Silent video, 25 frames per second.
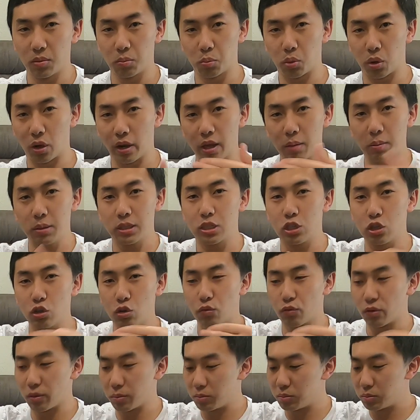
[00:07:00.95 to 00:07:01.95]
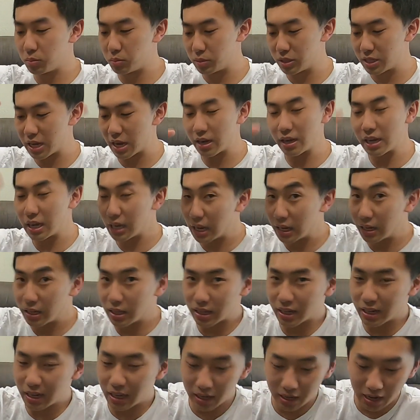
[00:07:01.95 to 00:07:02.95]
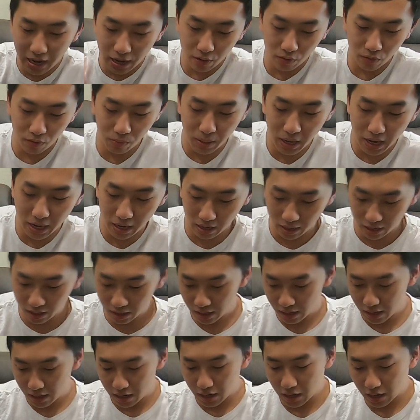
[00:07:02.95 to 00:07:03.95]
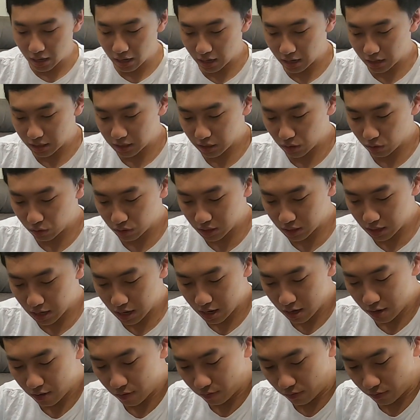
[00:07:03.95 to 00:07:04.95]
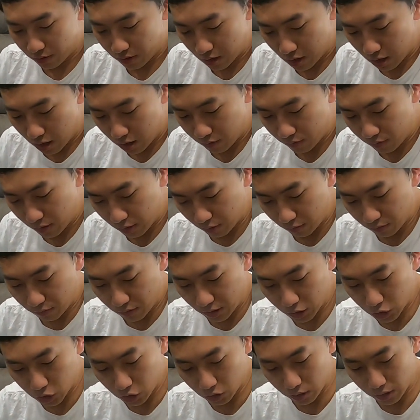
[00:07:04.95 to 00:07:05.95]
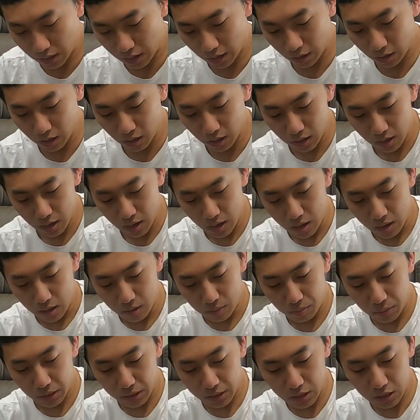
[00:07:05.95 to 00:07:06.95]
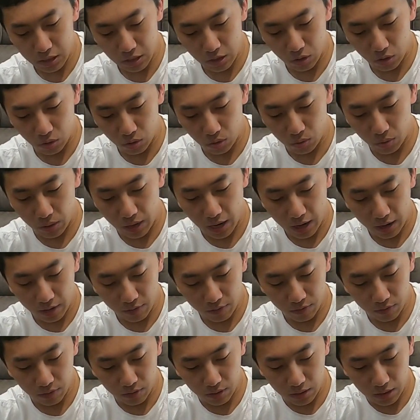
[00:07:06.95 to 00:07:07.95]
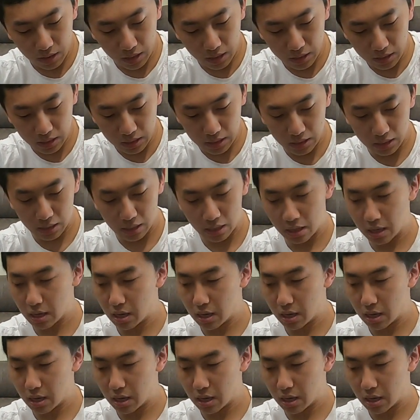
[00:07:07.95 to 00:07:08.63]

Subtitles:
prohibits you from taking anything in and out of the bag. So it's kind of not very functional there. But so we have this